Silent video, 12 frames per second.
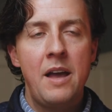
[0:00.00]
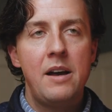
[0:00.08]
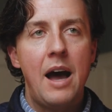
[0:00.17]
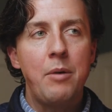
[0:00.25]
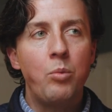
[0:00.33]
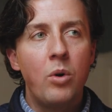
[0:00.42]

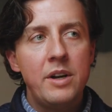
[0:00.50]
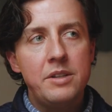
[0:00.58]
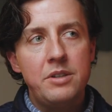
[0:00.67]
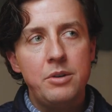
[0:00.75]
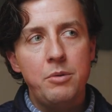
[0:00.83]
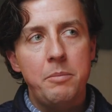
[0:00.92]
I wanted
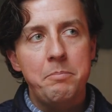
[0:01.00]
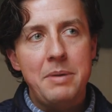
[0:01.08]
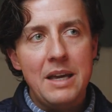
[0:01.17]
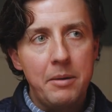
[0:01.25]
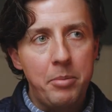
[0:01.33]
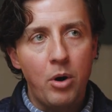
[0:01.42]
to
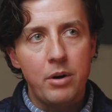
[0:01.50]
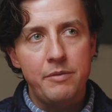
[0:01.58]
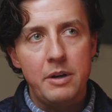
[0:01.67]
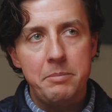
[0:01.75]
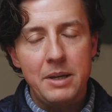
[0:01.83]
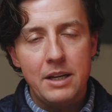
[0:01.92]
be a part of
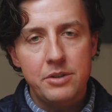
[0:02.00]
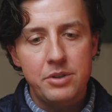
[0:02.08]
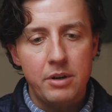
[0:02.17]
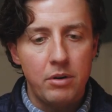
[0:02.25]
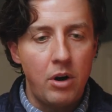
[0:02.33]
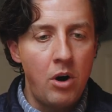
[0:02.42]
it because
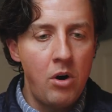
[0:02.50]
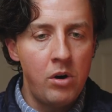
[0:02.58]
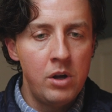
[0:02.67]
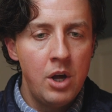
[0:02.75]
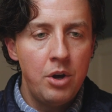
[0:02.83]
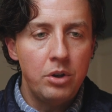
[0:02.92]
they're
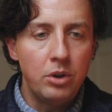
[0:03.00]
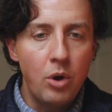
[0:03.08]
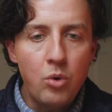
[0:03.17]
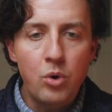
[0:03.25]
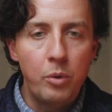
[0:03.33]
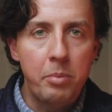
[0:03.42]
all
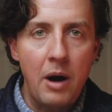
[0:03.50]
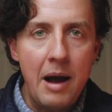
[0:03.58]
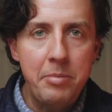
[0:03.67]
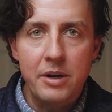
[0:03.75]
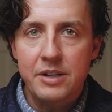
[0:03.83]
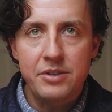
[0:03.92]
local
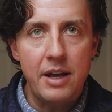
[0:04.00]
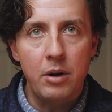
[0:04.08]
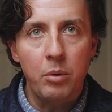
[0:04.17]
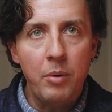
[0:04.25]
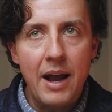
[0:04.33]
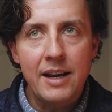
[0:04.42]
properties that are
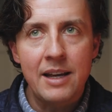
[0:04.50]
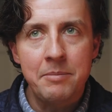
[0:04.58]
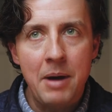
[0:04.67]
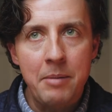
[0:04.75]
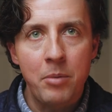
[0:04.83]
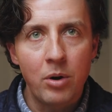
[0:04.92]
right in
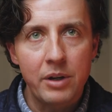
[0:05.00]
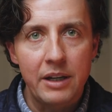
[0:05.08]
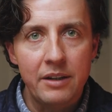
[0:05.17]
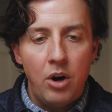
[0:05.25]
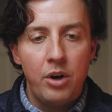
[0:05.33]
my market.